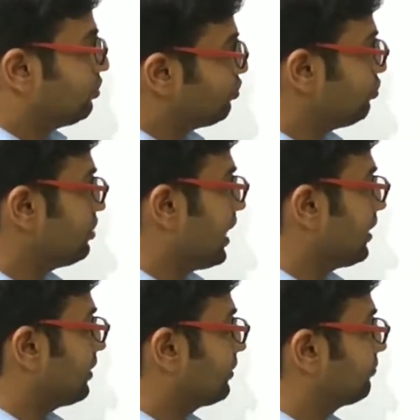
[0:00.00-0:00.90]
To do
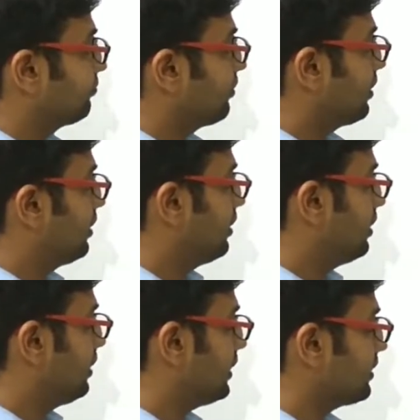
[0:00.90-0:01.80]
that,
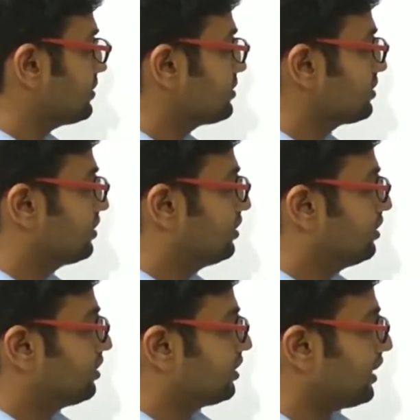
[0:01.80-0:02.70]
let us
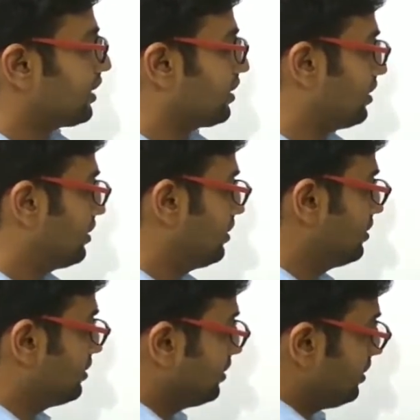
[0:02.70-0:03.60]
take
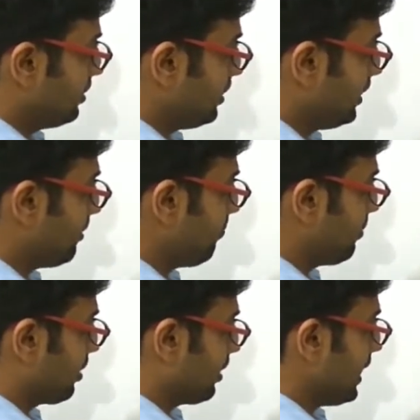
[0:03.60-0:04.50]
a
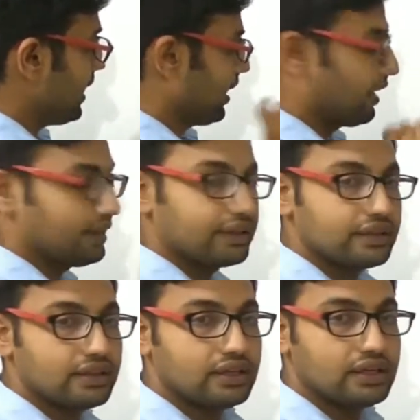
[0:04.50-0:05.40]
number a.
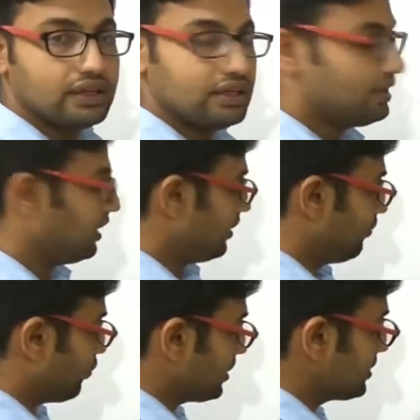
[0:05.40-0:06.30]

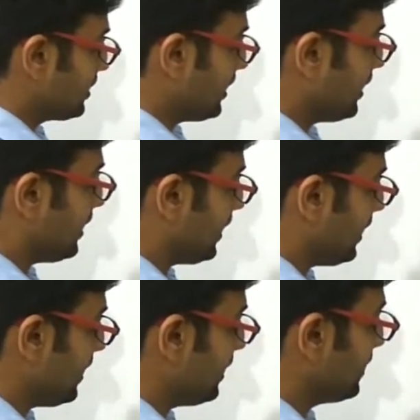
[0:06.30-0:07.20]
What is a?
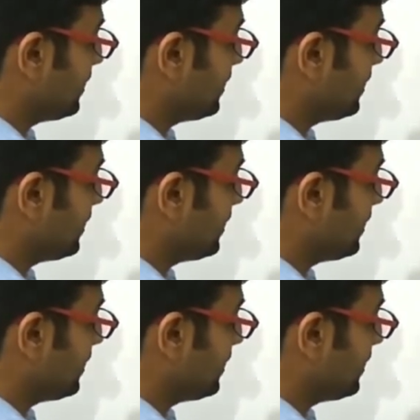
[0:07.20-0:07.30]
A